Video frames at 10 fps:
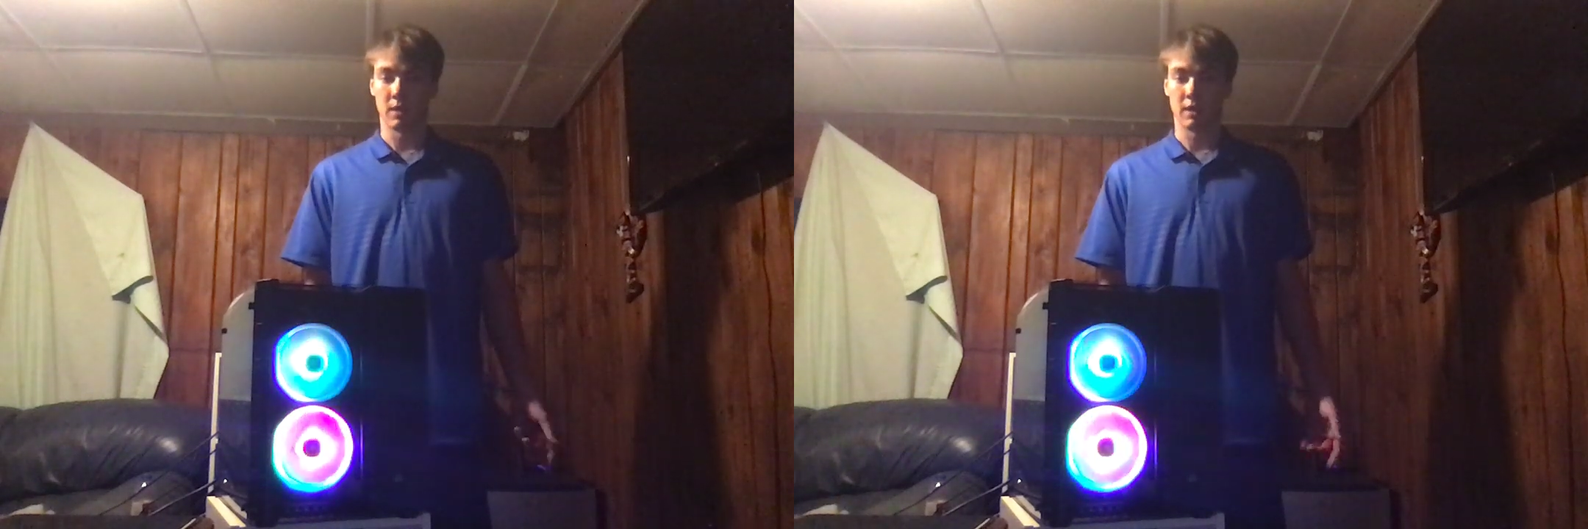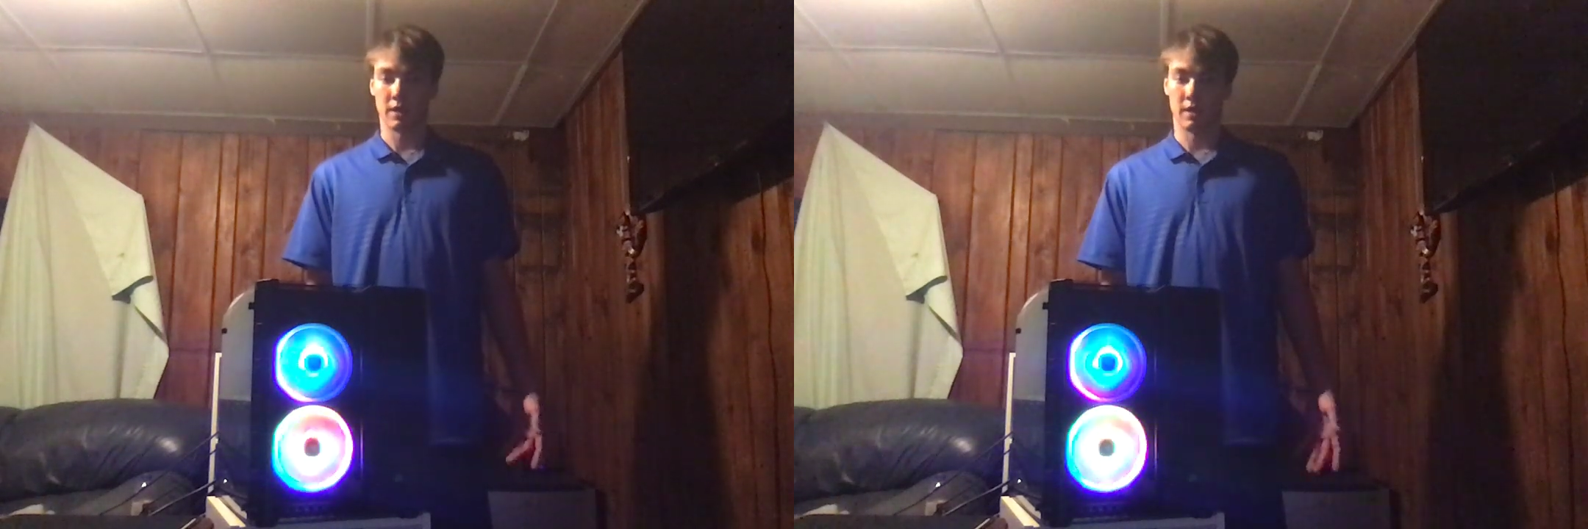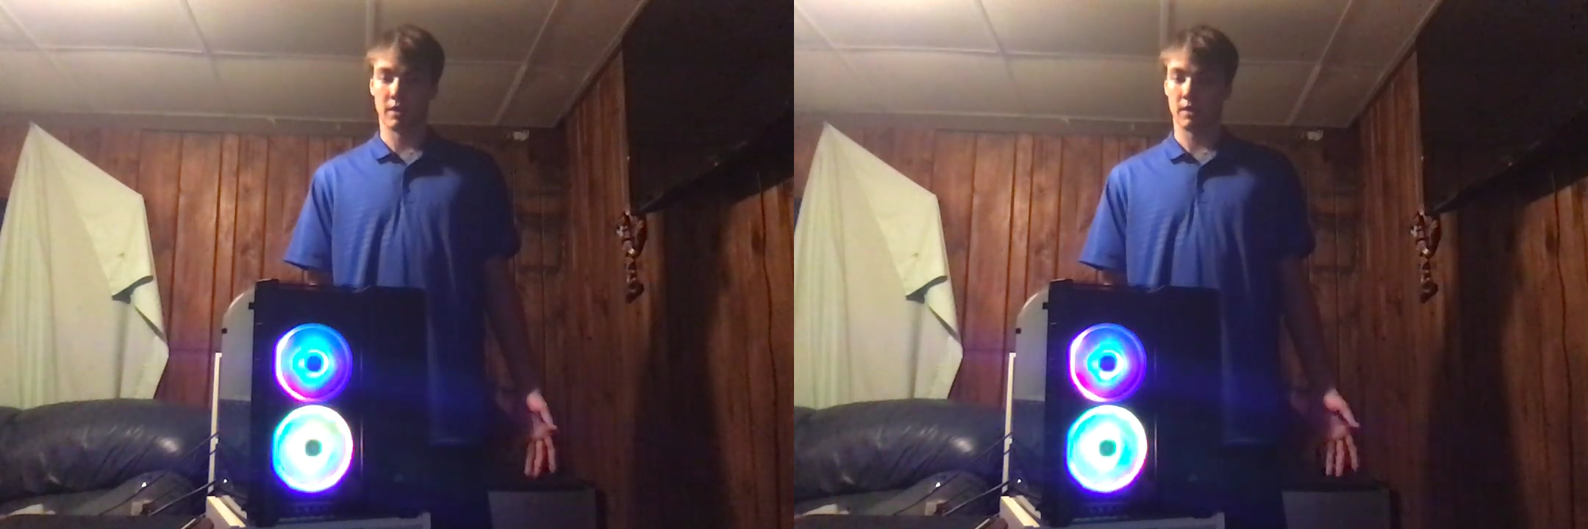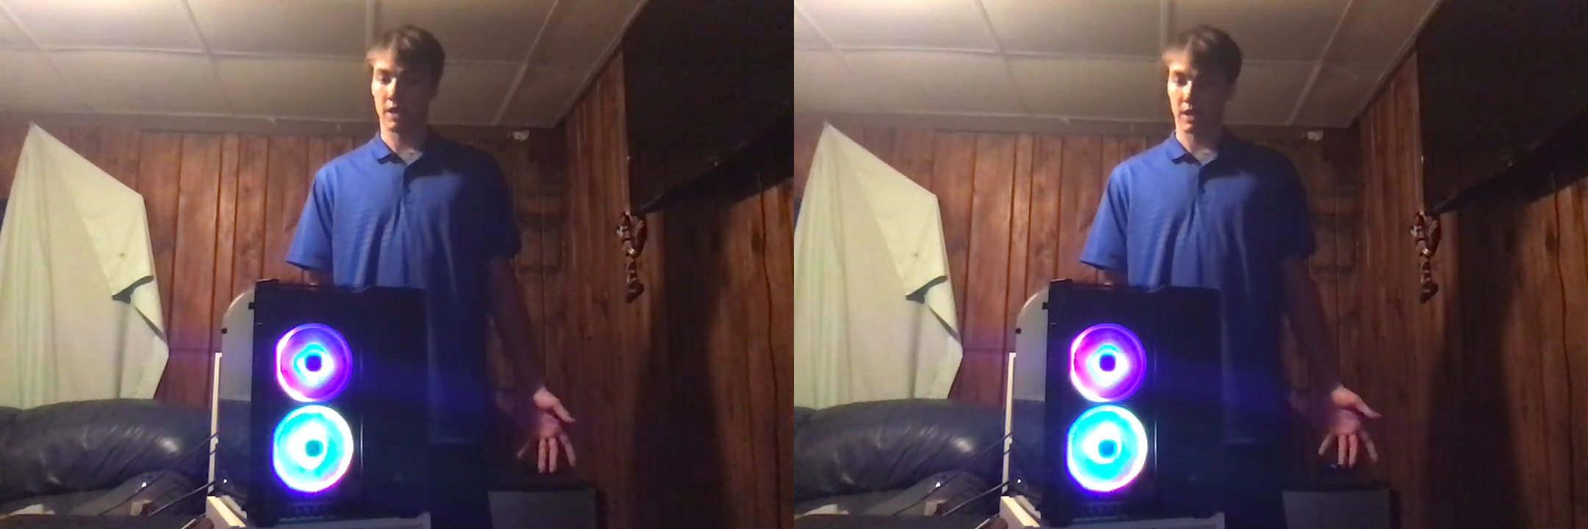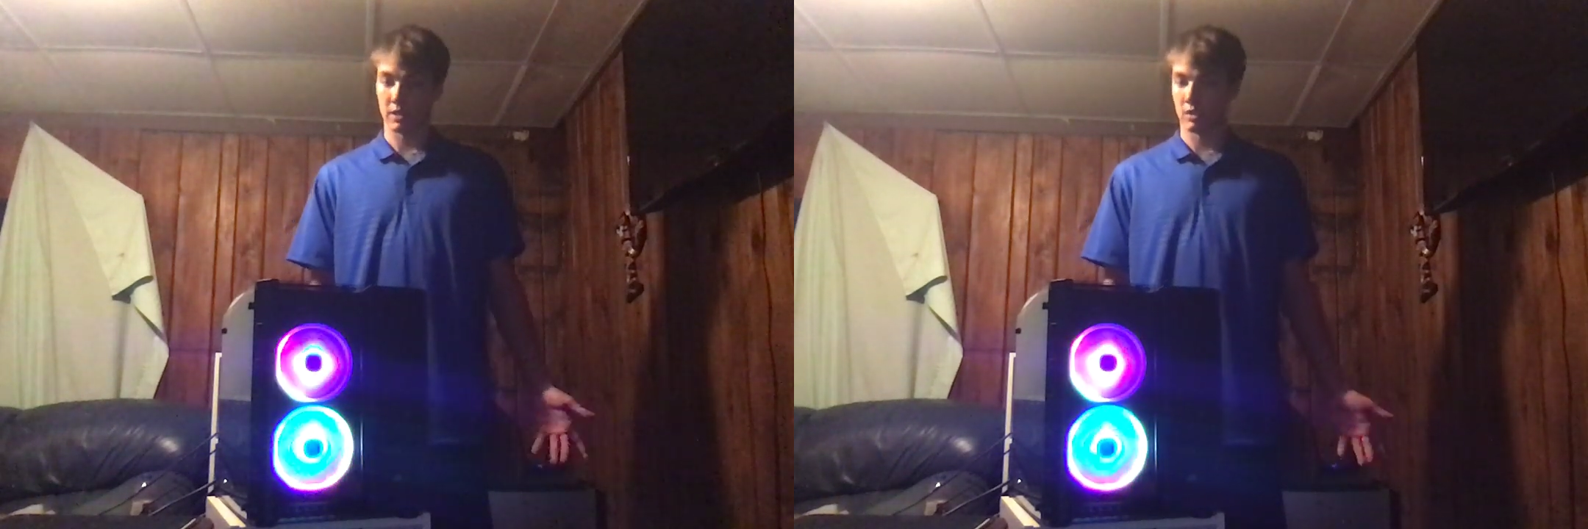and
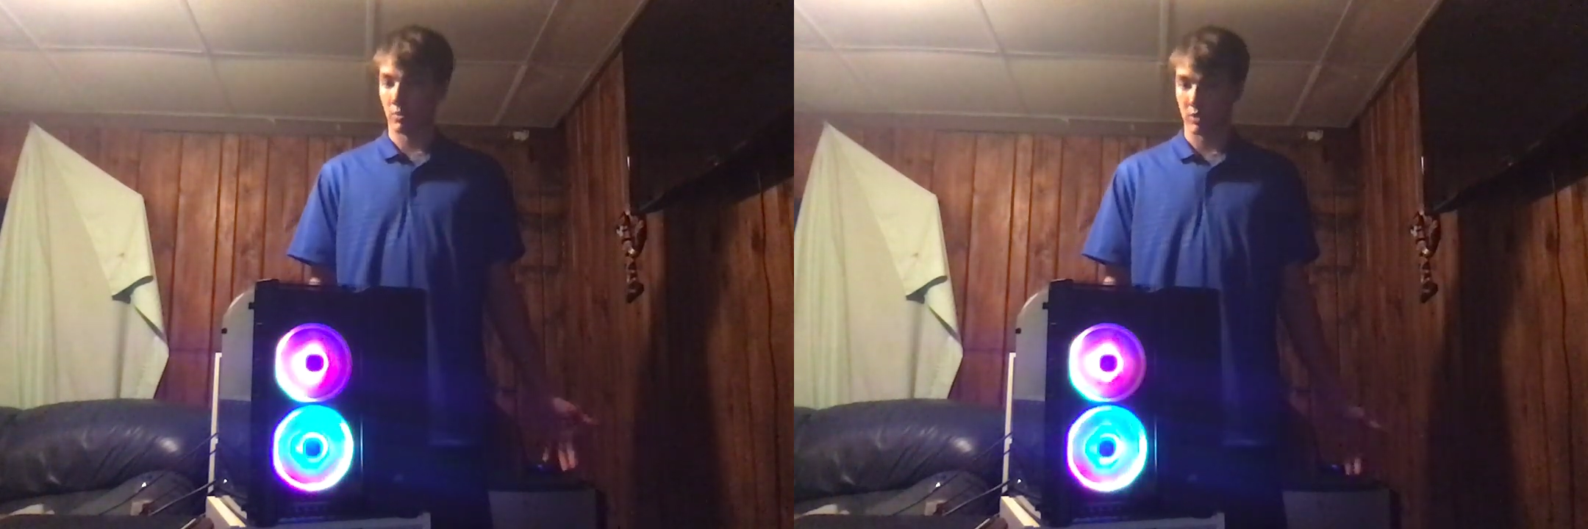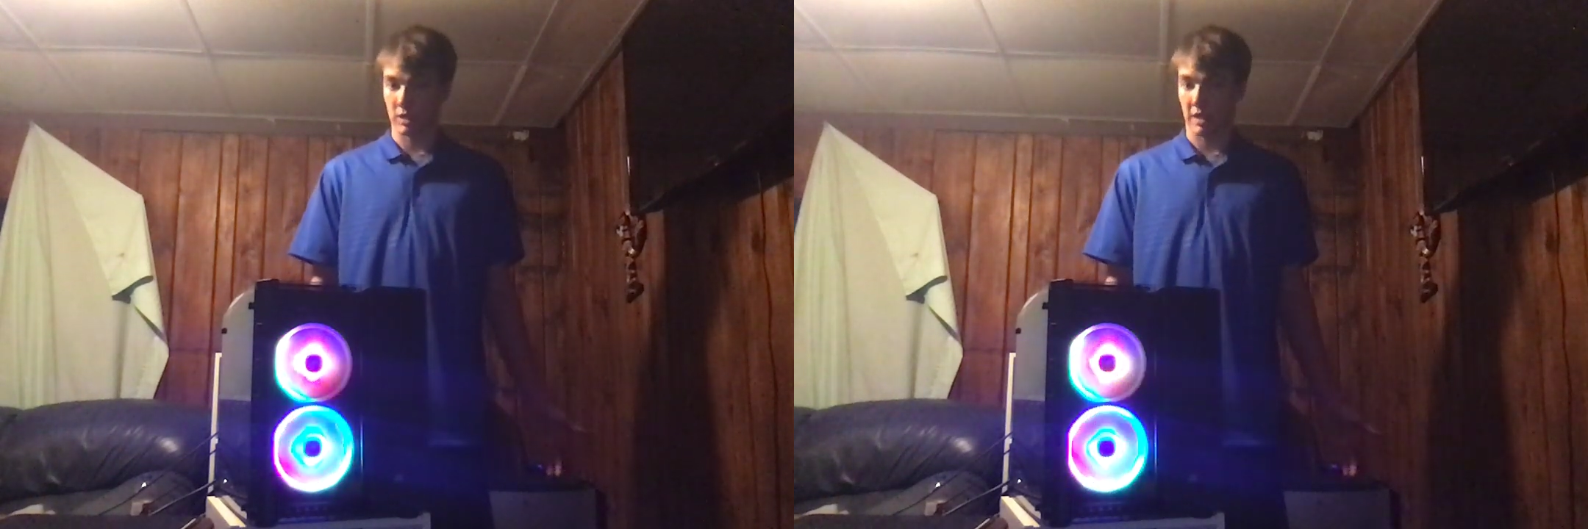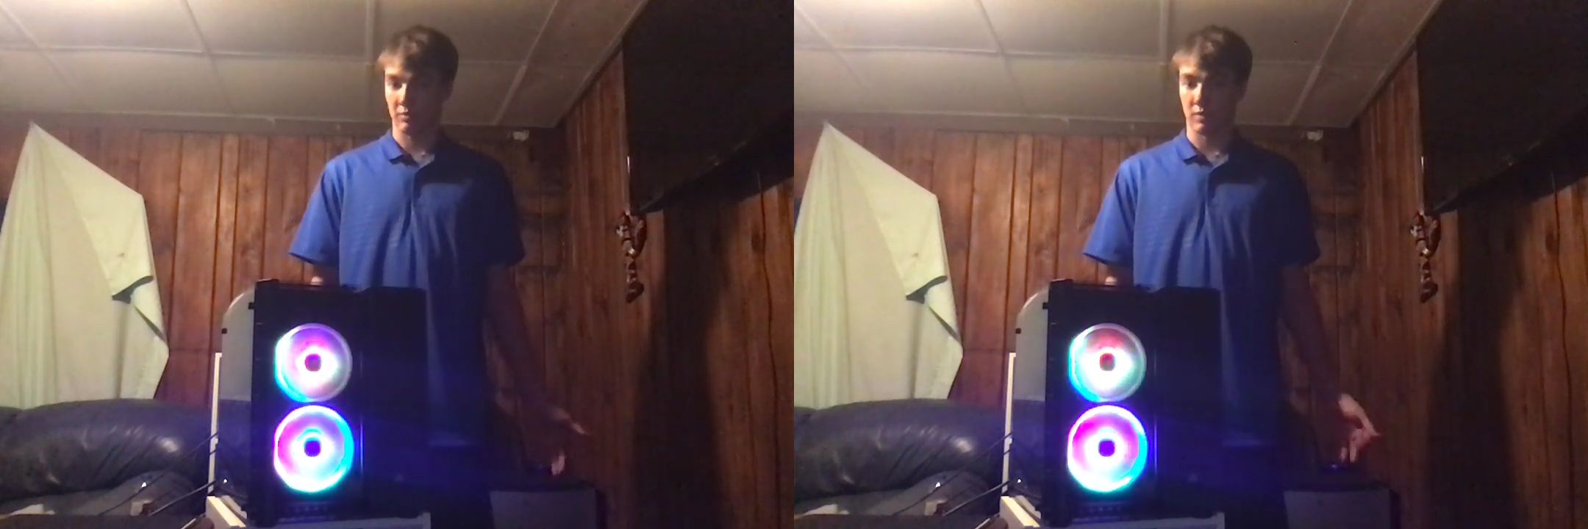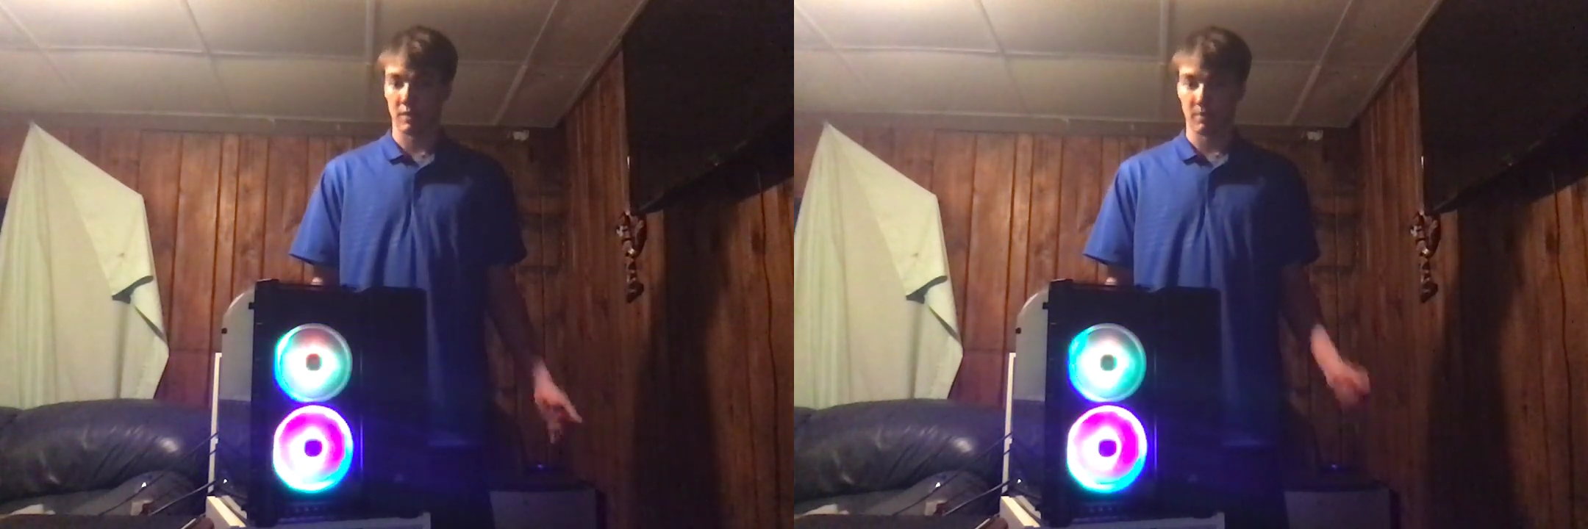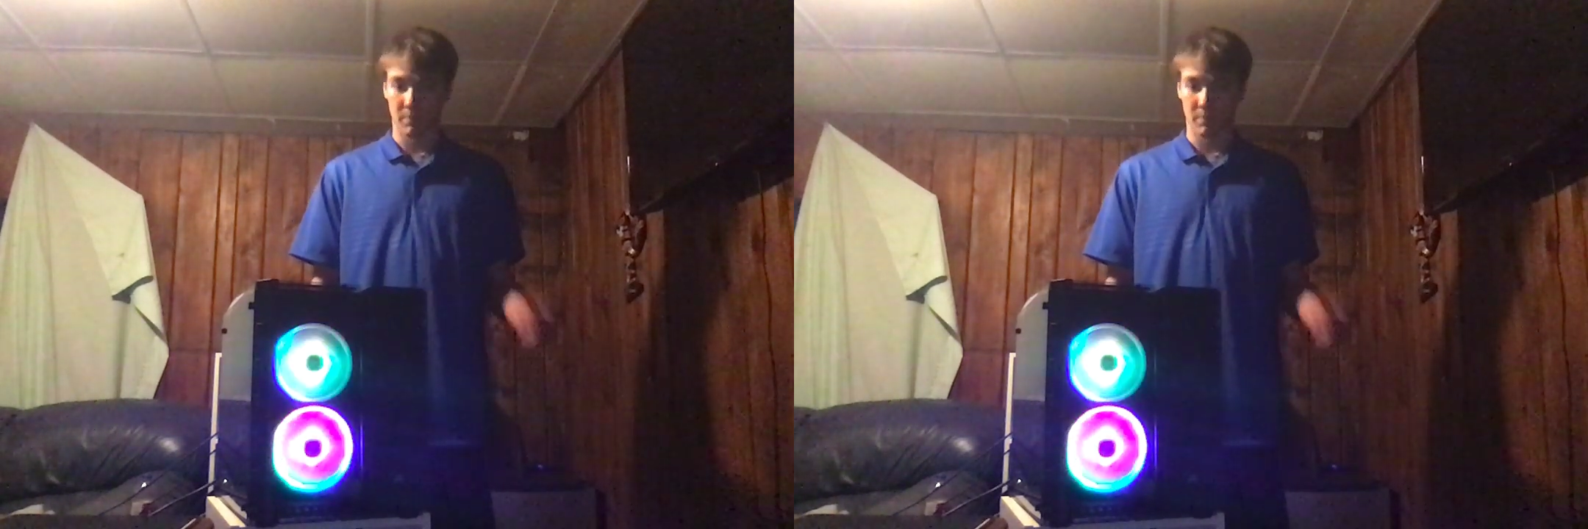has numbers after it.